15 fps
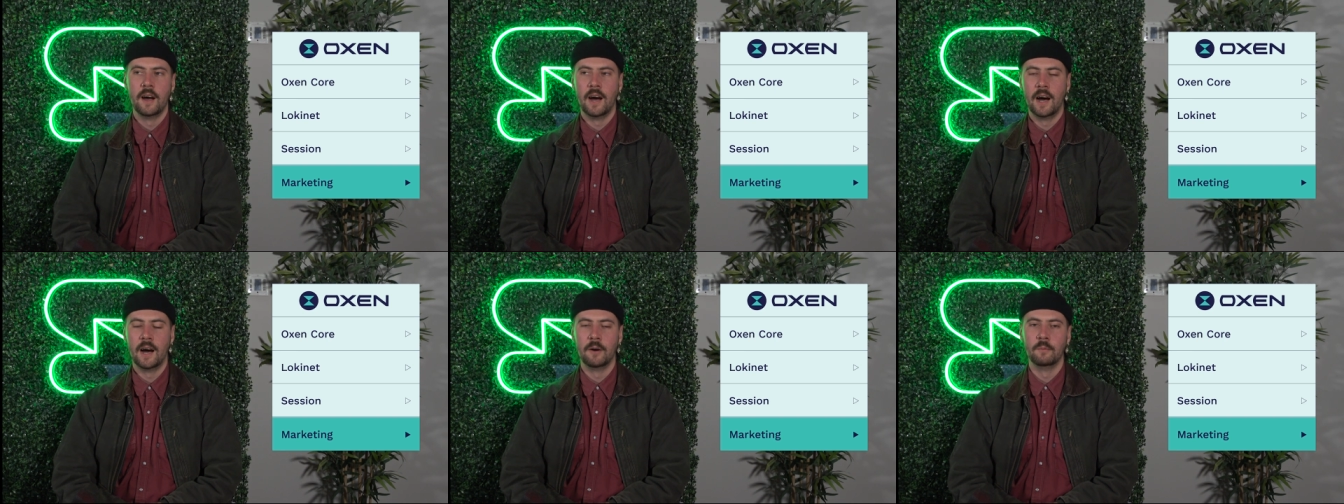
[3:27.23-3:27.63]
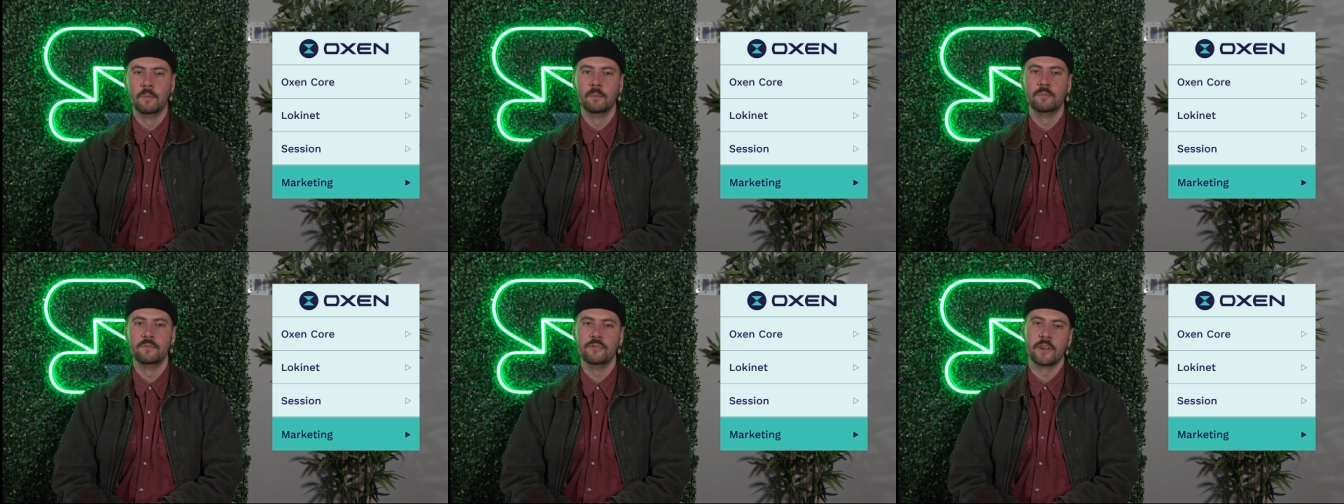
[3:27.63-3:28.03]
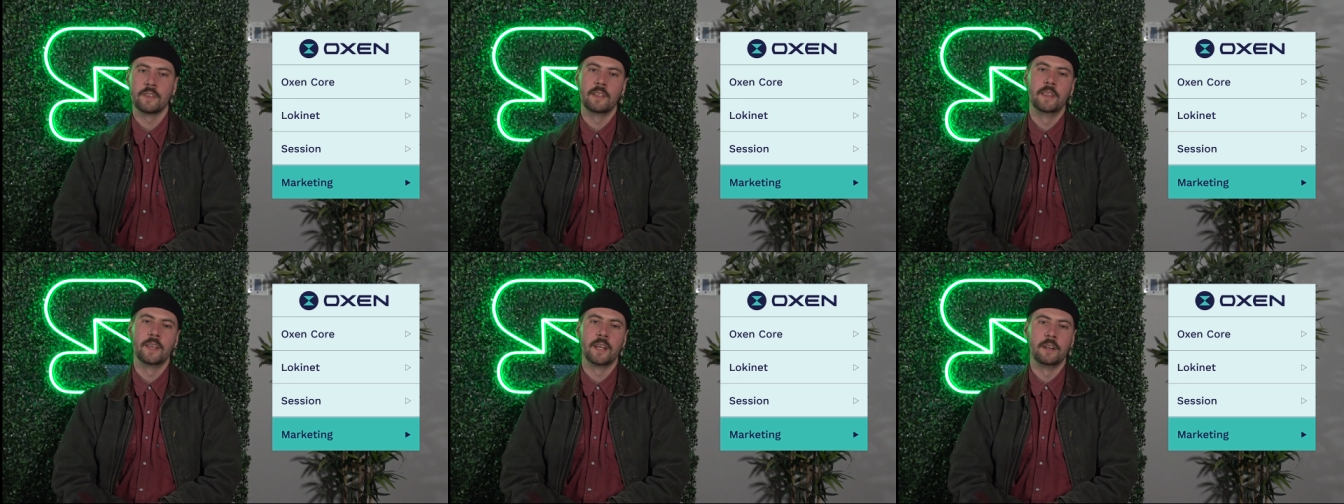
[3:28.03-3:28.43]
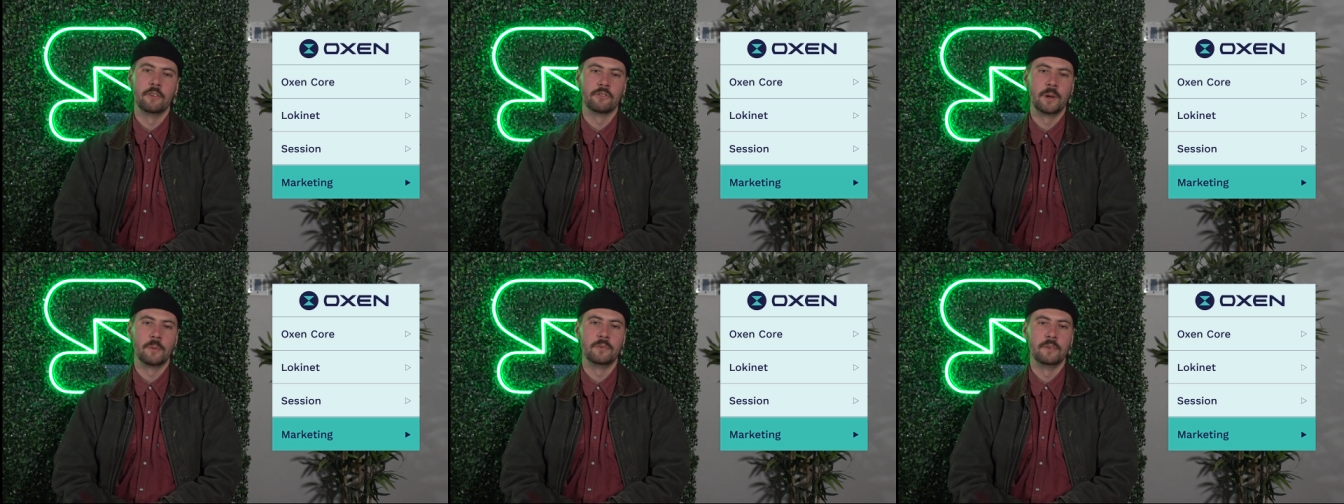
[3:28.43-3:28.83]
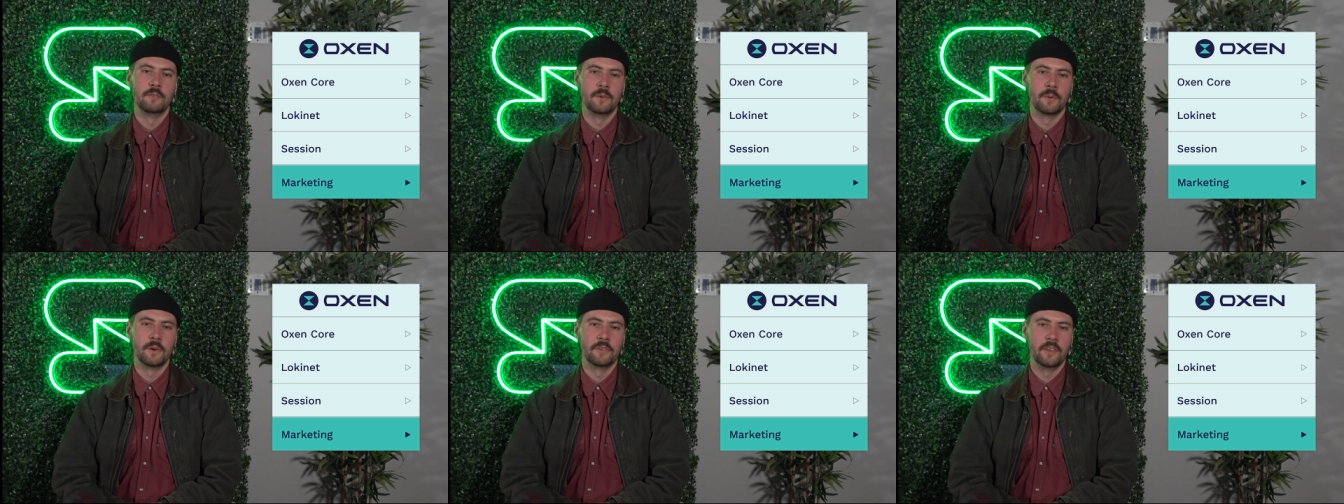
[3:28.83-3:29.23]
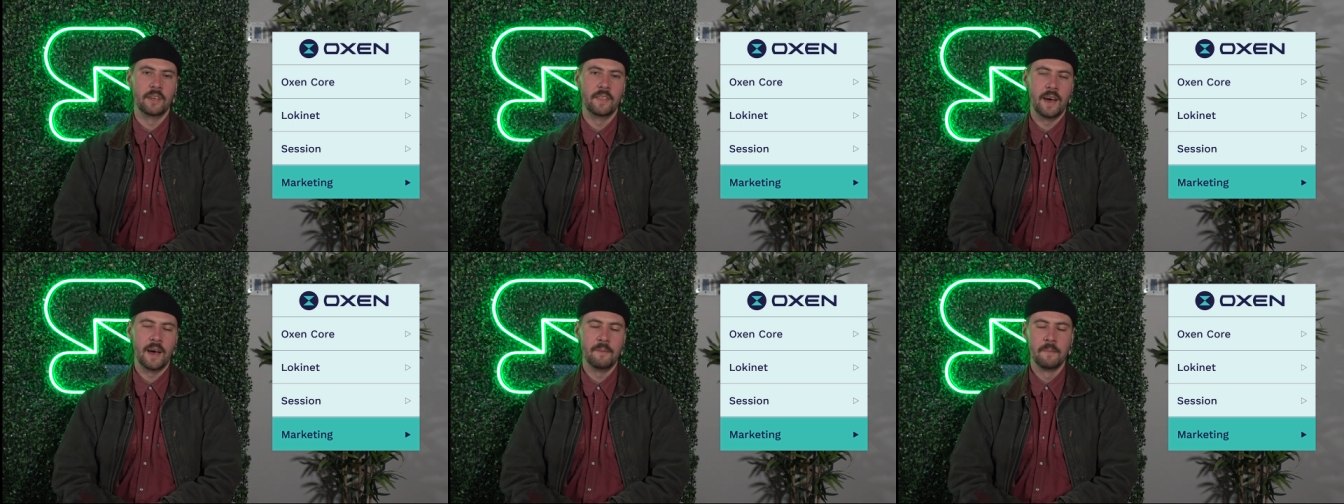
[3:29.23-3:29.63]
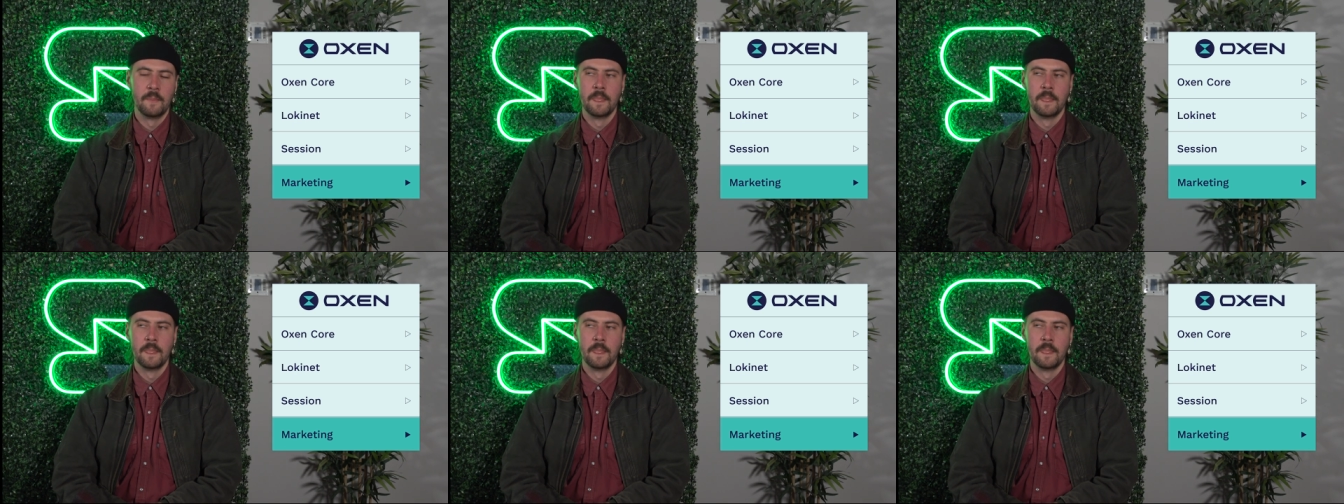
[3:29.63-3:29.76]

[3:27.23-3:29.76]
Um, check the link in description if you want to see that